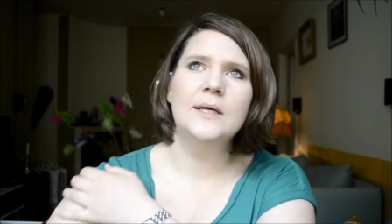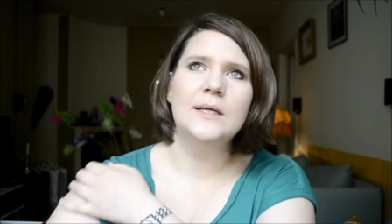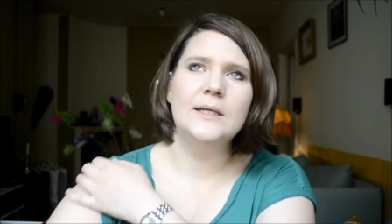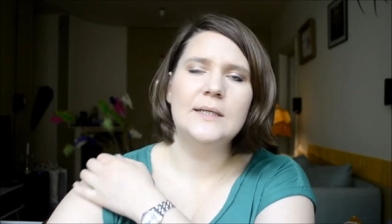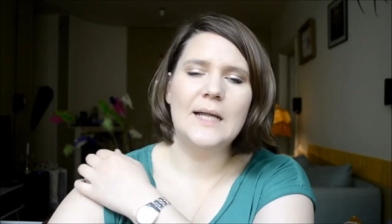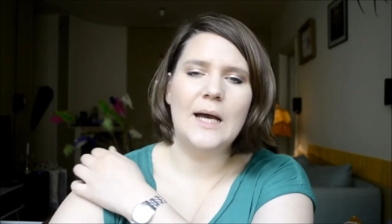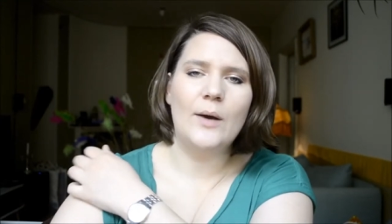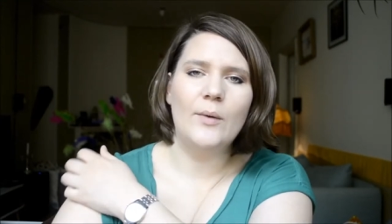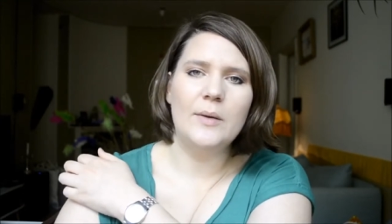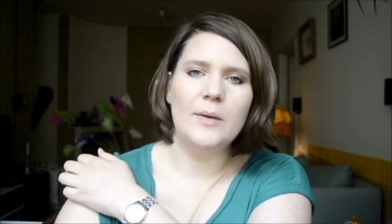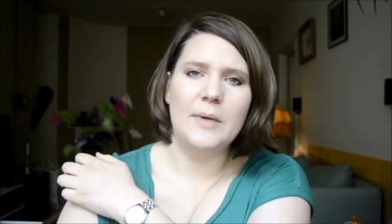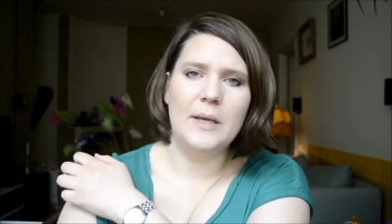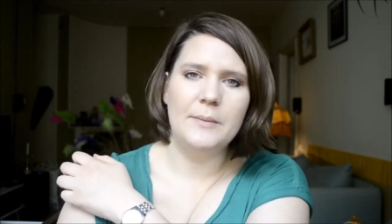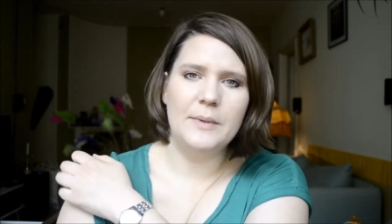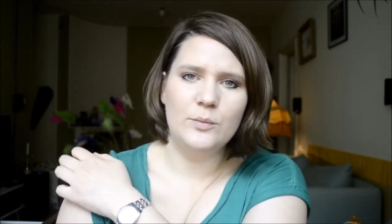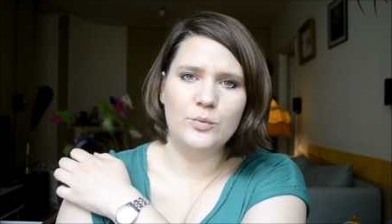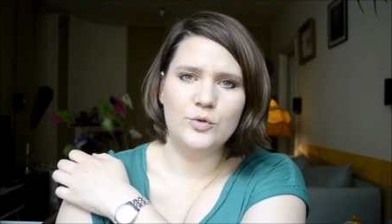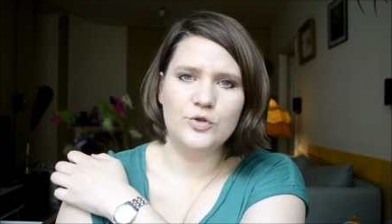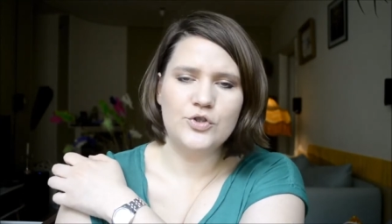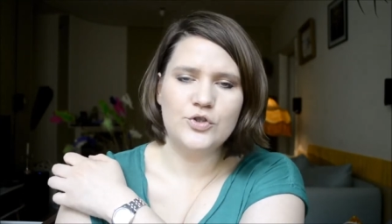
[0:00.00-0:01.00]
now I maybe
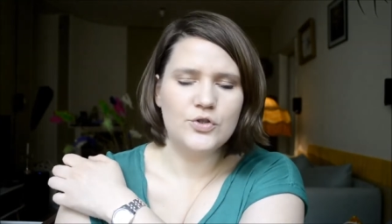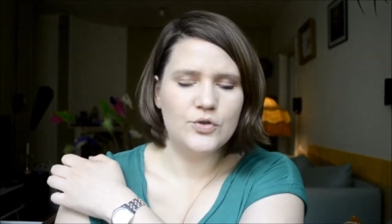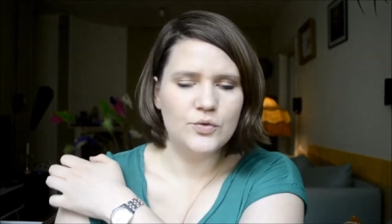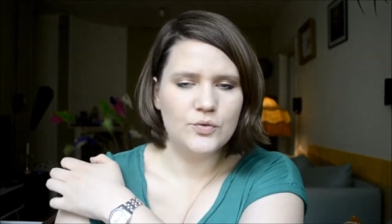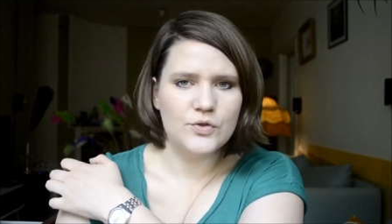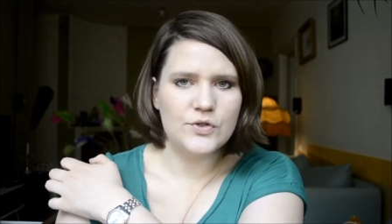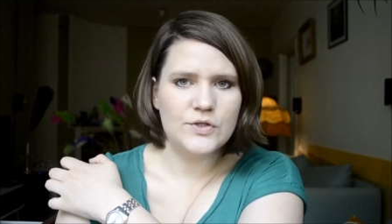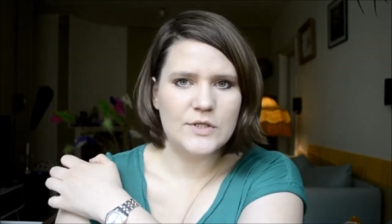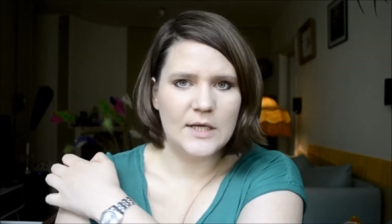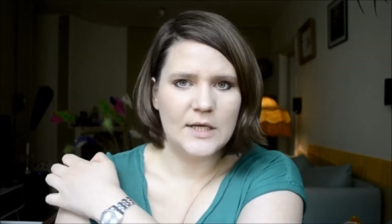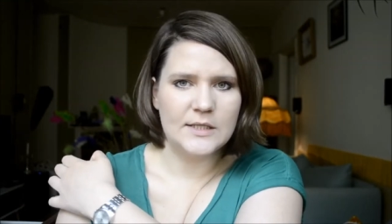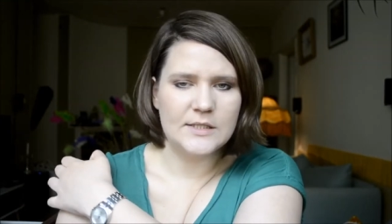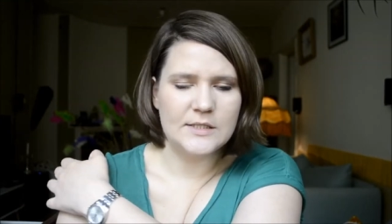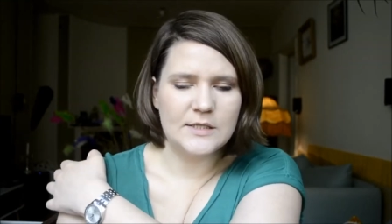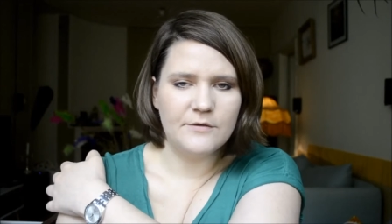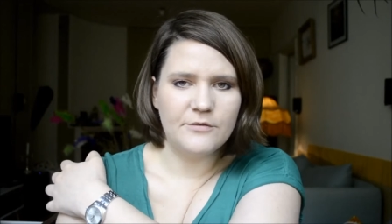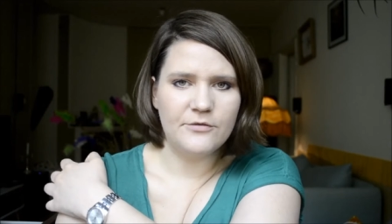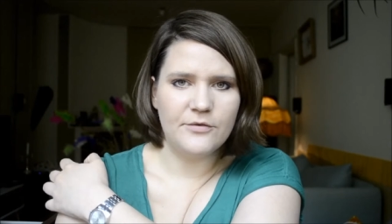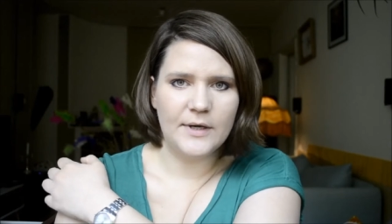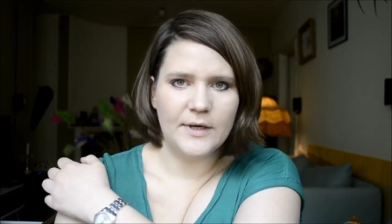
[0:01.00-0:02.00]
would choose a
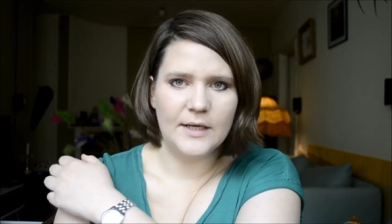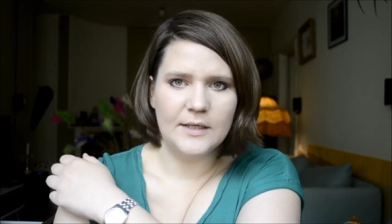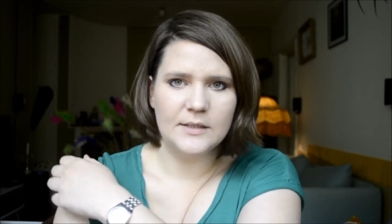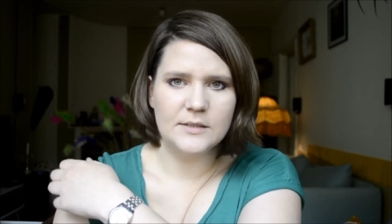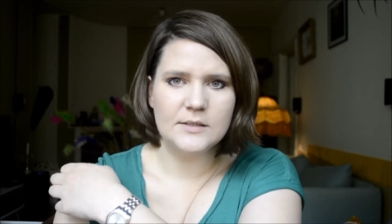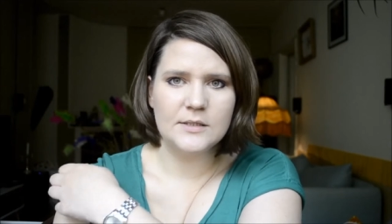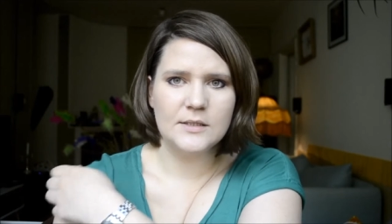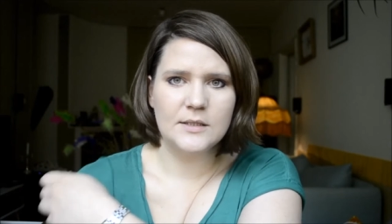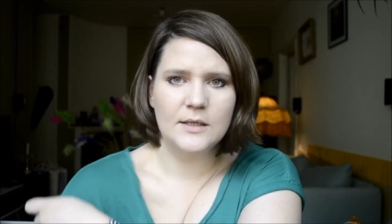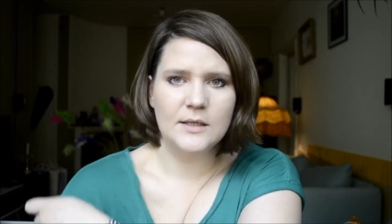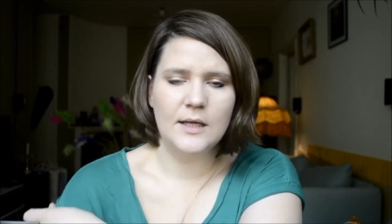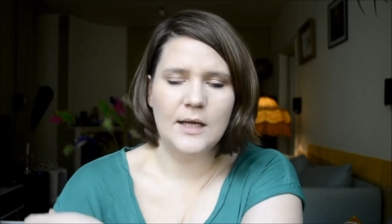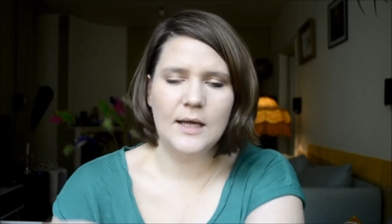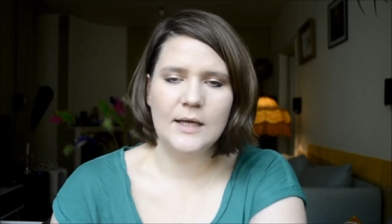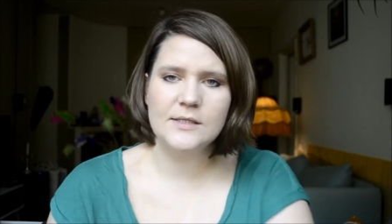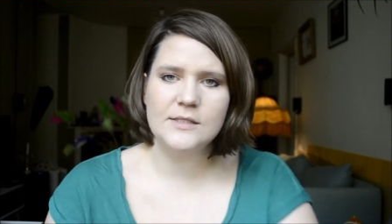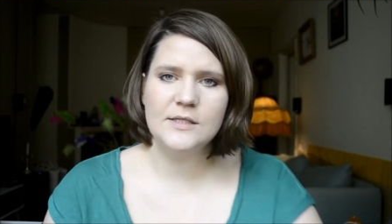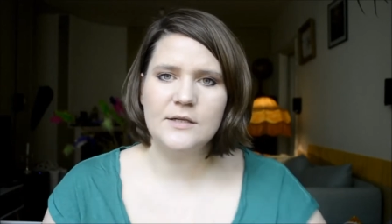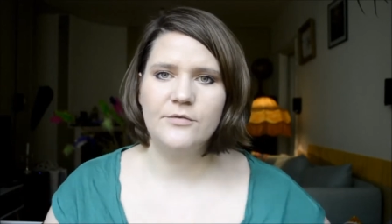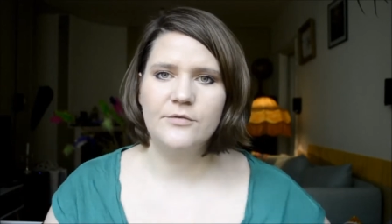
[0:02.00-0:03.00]
different a
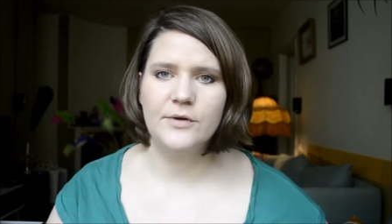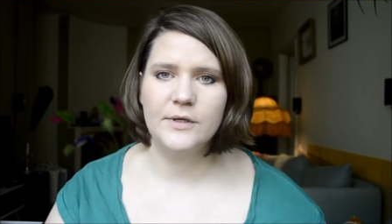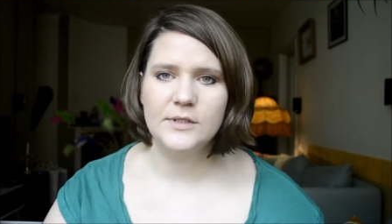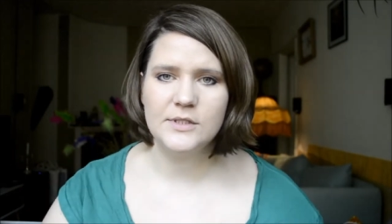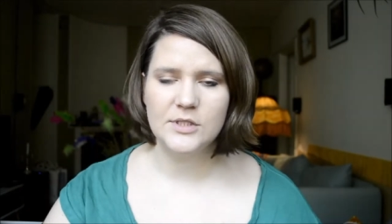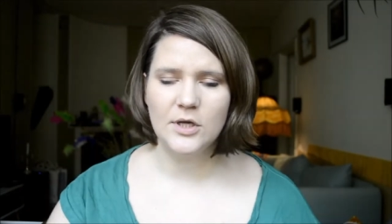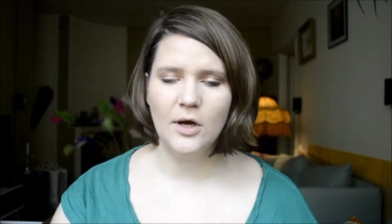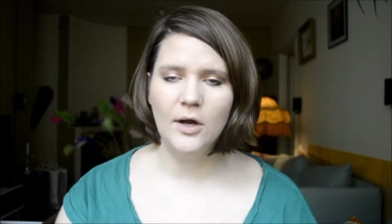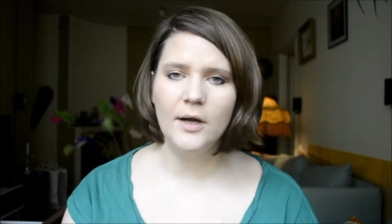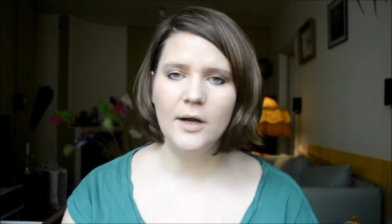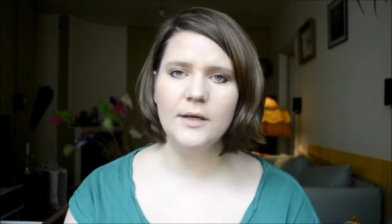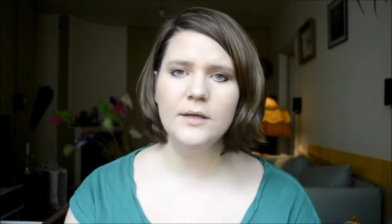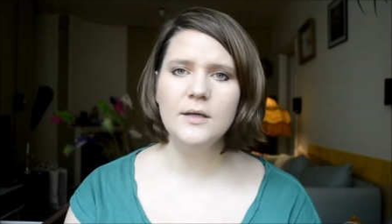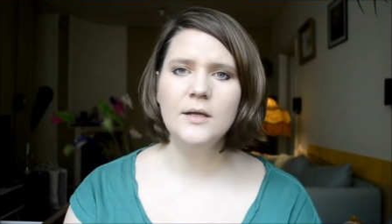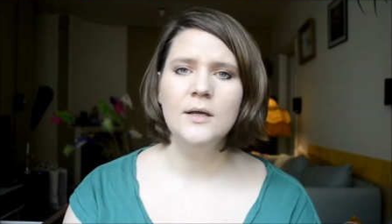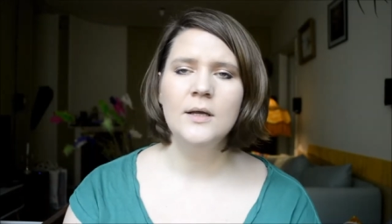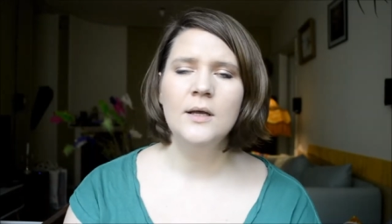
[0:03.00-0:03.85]
different yarn,